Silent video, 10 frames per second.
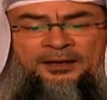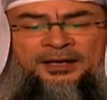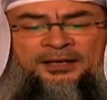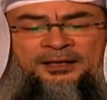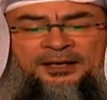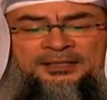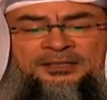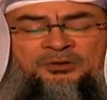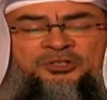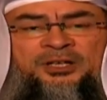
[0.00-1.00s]
And Allah
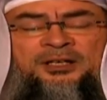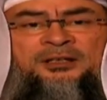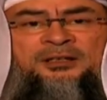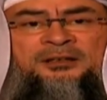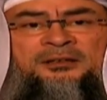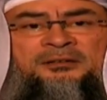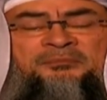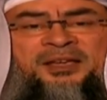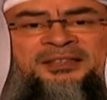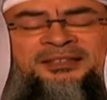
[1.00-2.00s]
Azza wa Jal
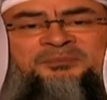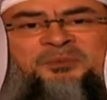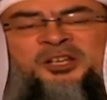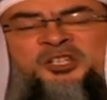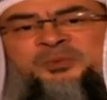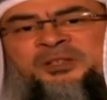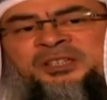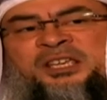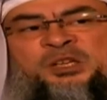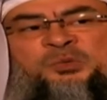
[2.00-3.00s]
made that
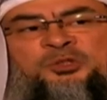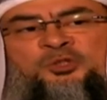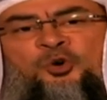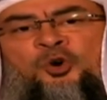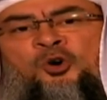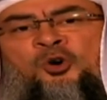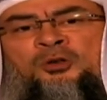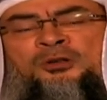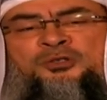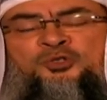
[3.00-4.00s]
punishment equal to
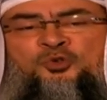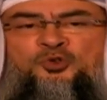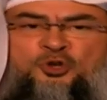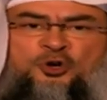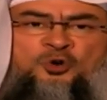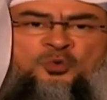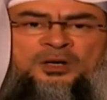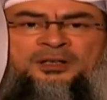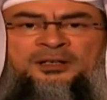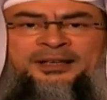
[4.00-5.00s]
all, so no
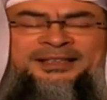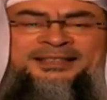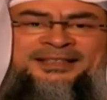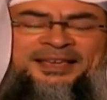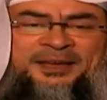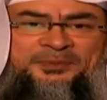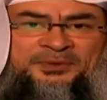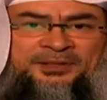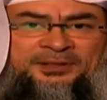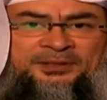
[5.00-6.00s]
one escaped.